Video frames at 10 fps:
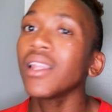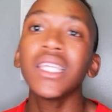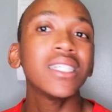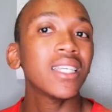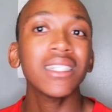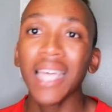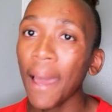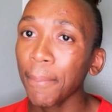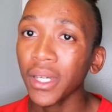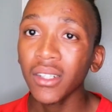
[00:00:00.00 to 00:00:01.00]
These things
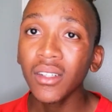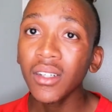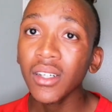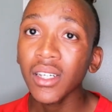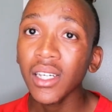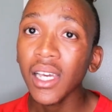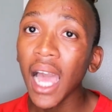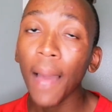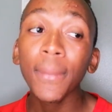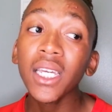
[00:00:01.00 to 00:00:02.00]
happen.
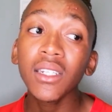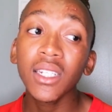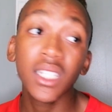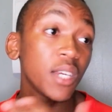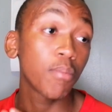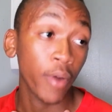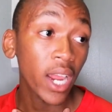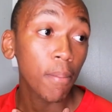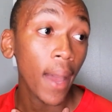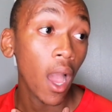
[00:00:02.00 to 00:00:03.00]
I mean, did it
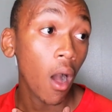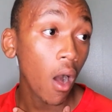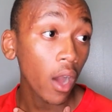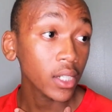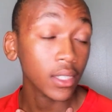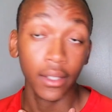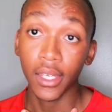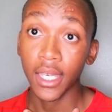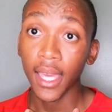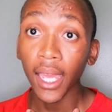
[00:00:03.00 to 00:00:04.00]
break my heart?
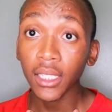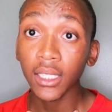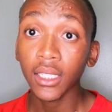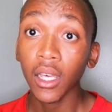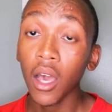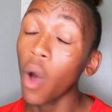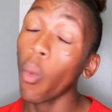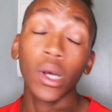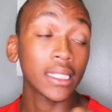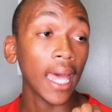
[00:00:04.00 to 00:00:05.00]
Yes.
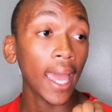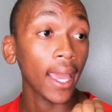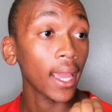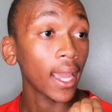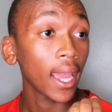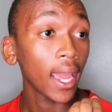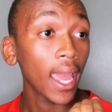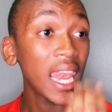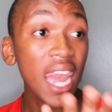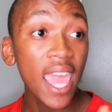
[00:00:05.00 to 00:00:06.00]
Was I
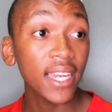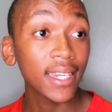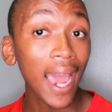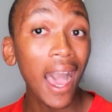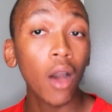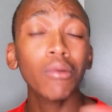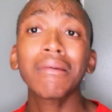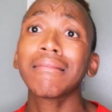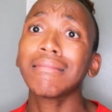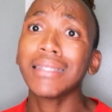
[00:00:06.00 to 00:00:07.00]
let down?
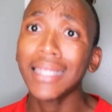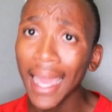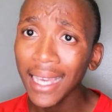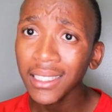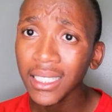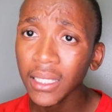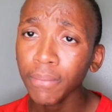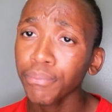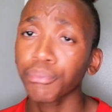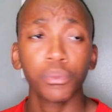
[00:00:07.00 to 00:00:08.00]
Yes.
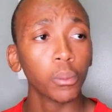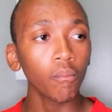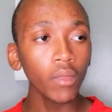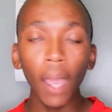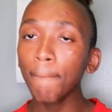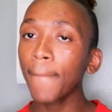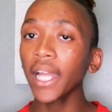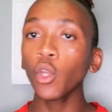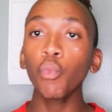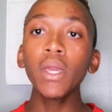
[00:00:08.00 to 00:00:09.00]

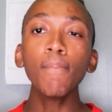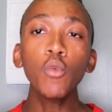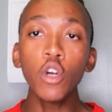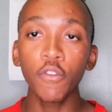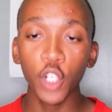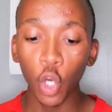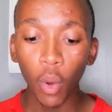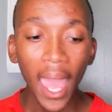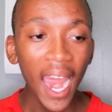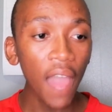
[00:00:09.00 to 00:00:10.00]
But we moved, you know.
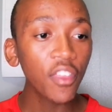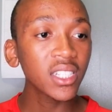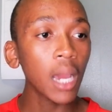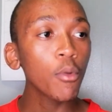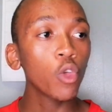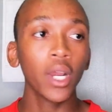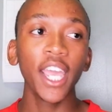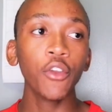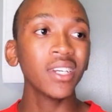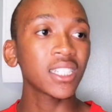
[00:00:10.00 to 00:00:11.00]
At the time, we thought, okay,
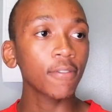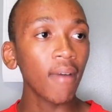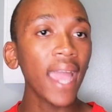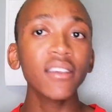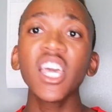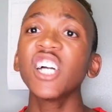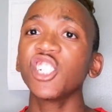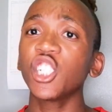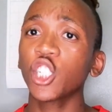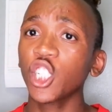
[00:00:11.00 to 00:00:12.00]
you know, it's fine.
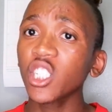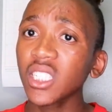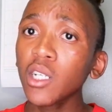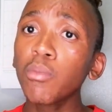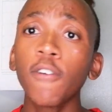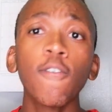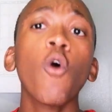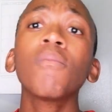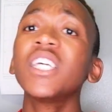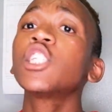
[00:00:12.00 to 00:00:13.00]
She'll still
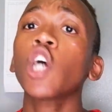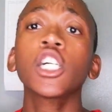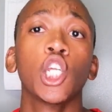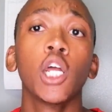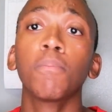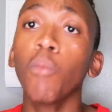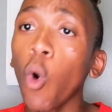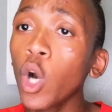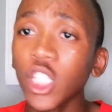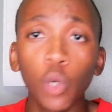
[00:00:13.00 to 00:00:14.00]
perform these songs a lot
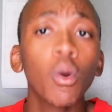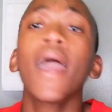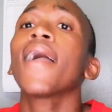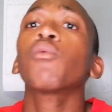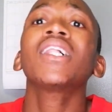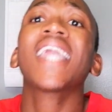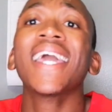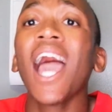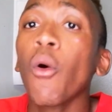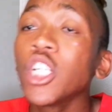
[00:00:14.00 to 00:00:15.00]
more, so we'll get
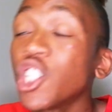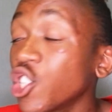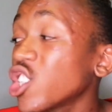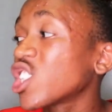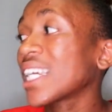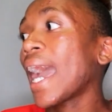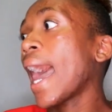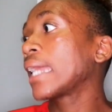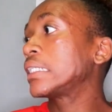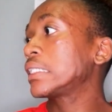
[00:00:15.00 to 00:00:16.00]
our
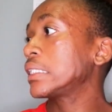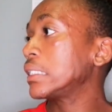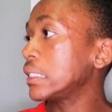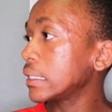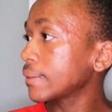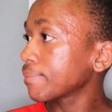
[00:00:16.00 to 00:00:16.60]
Jushkanti.